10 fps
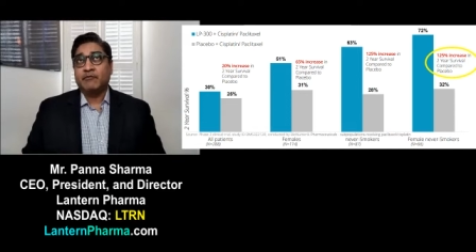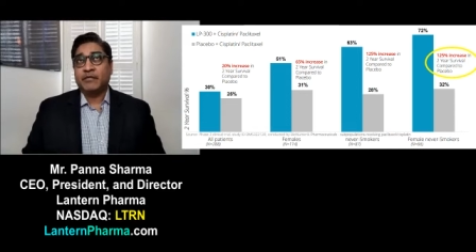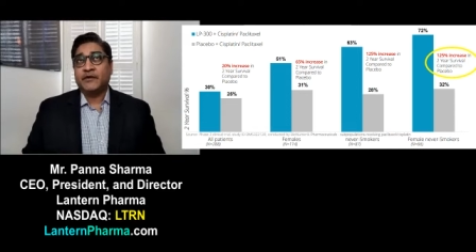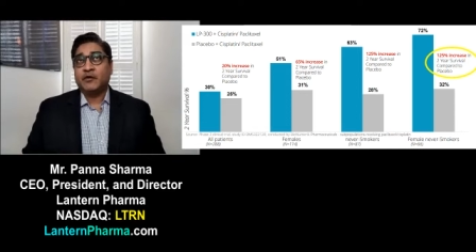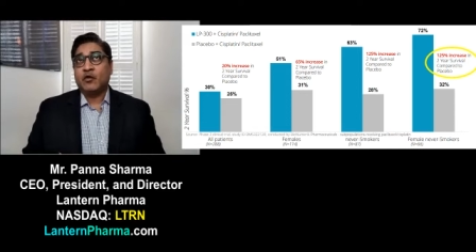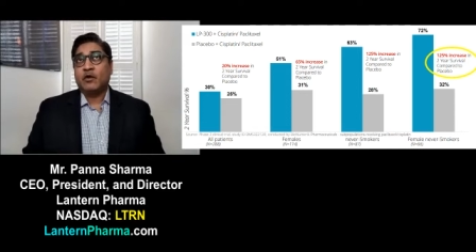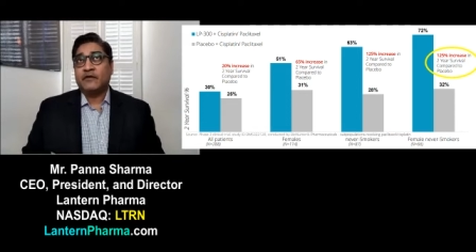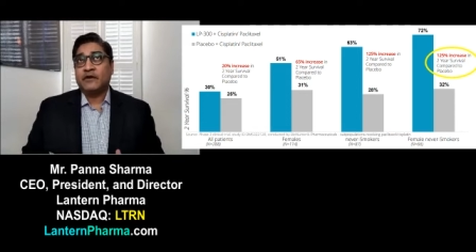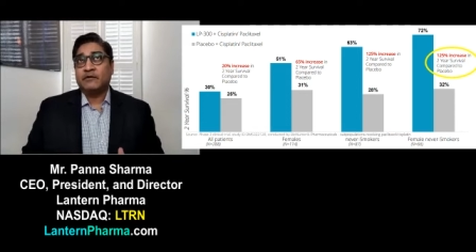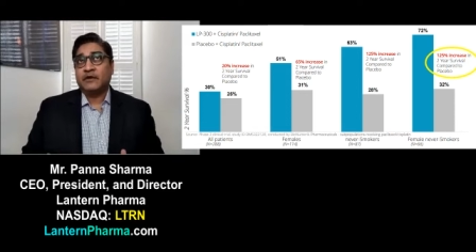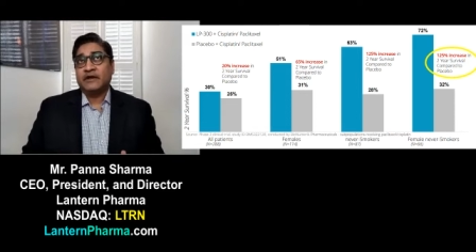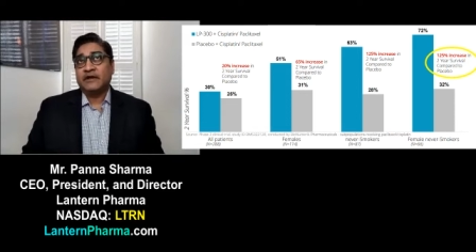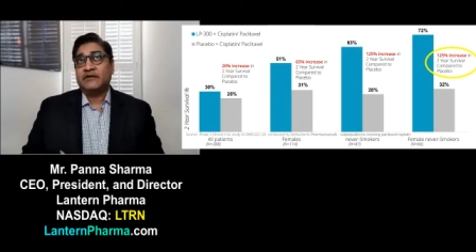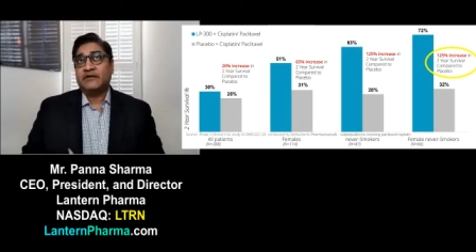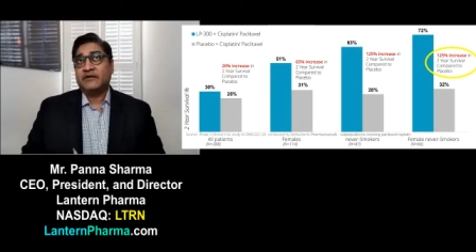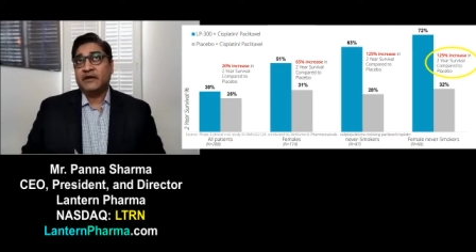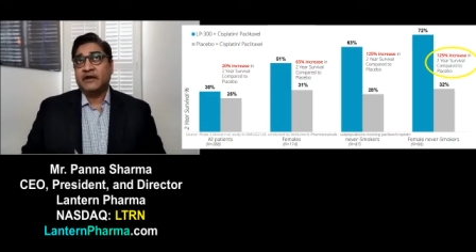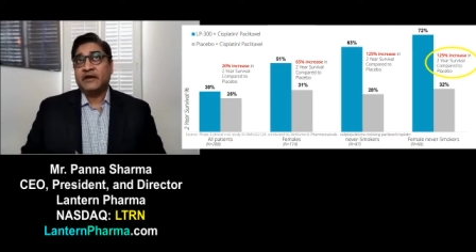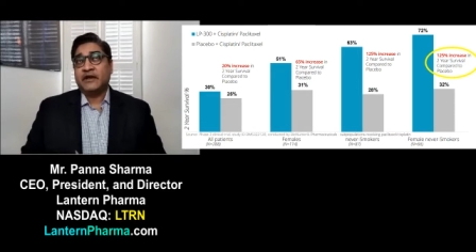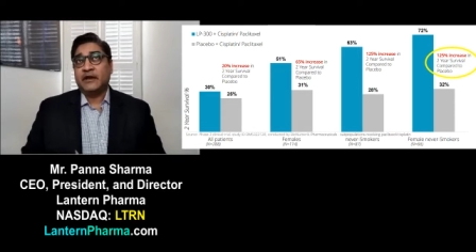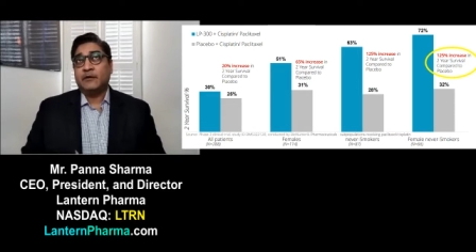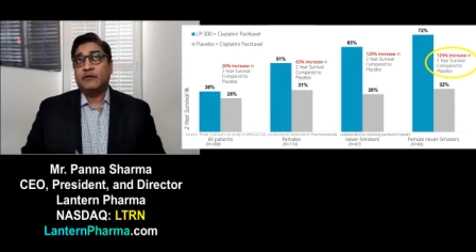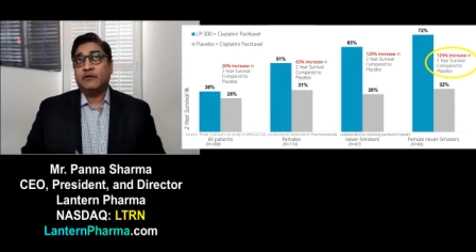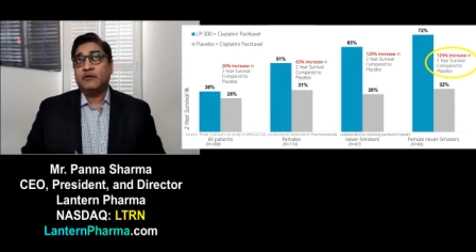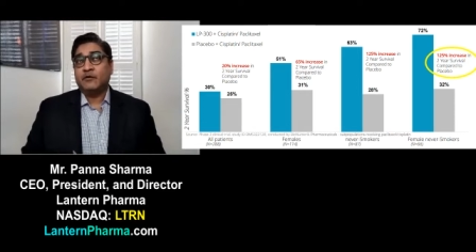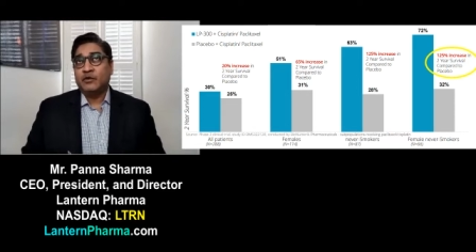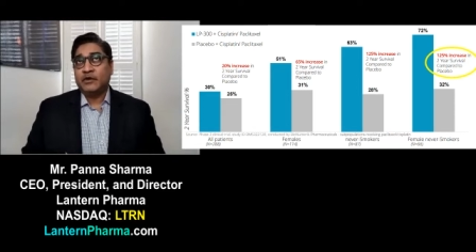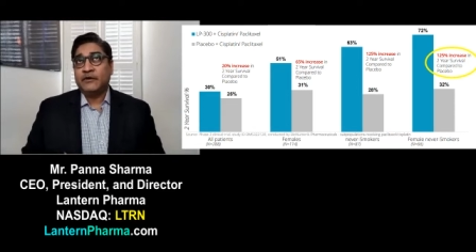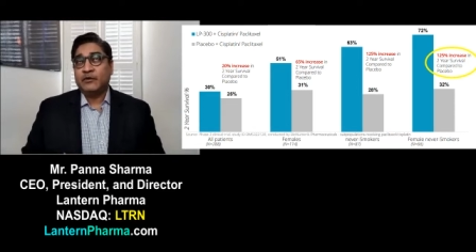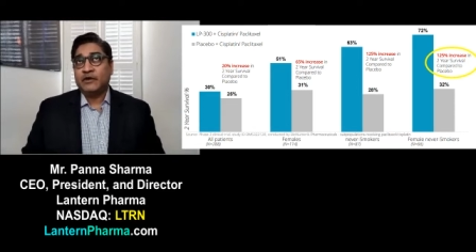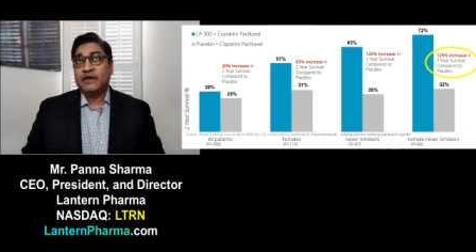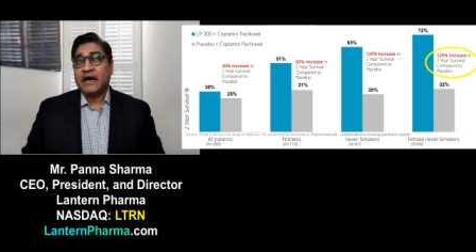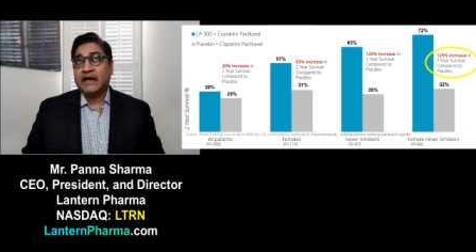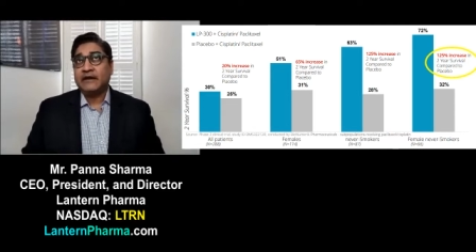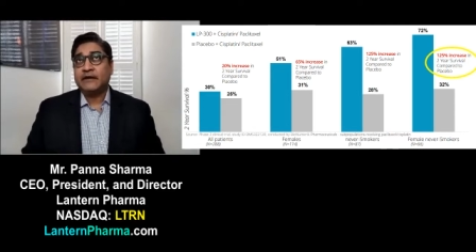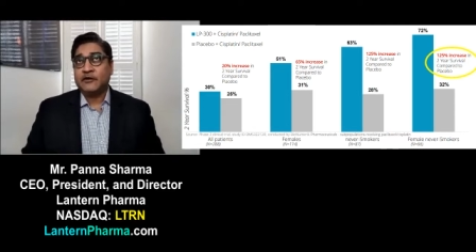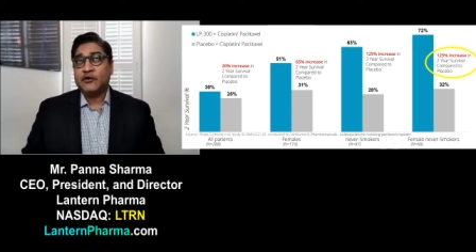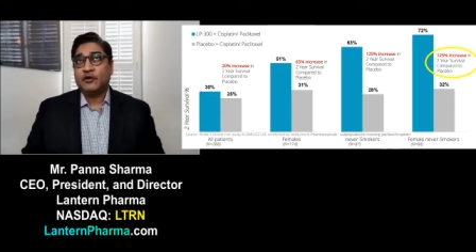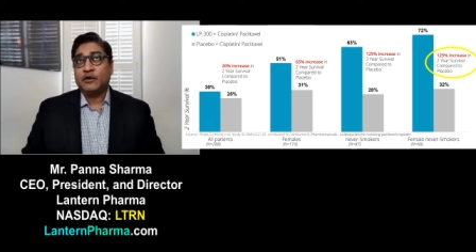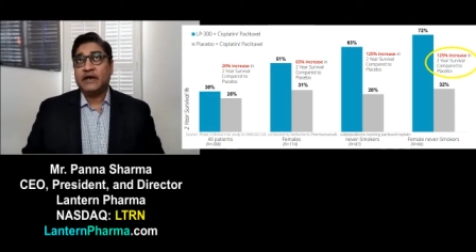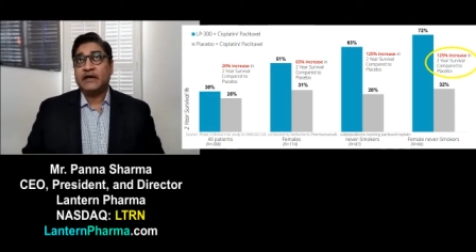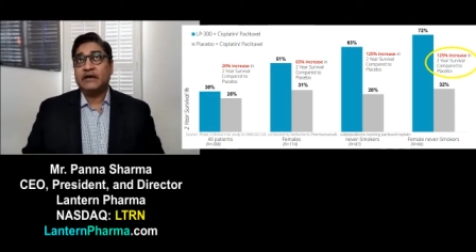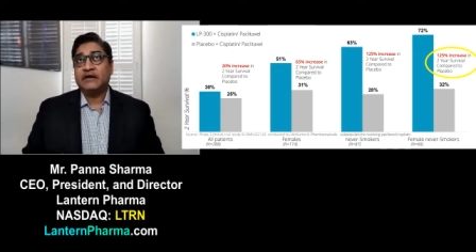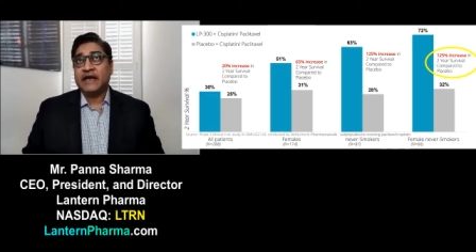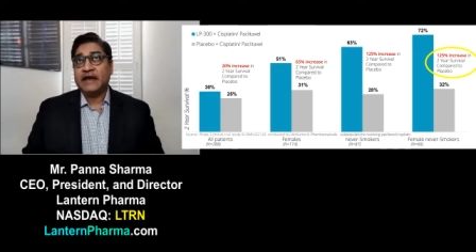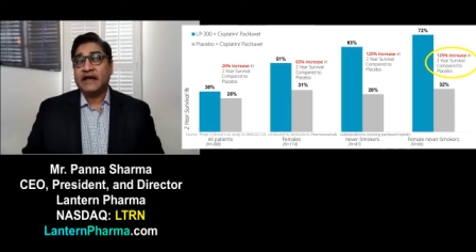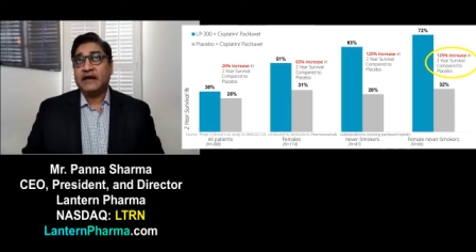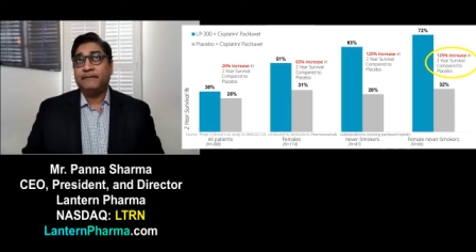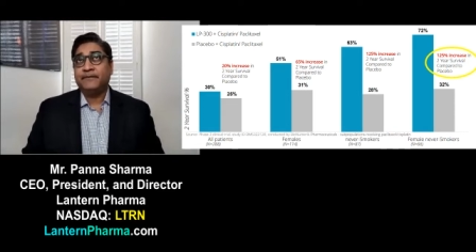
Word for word: But the core of it really is, you know, really, really highly curated data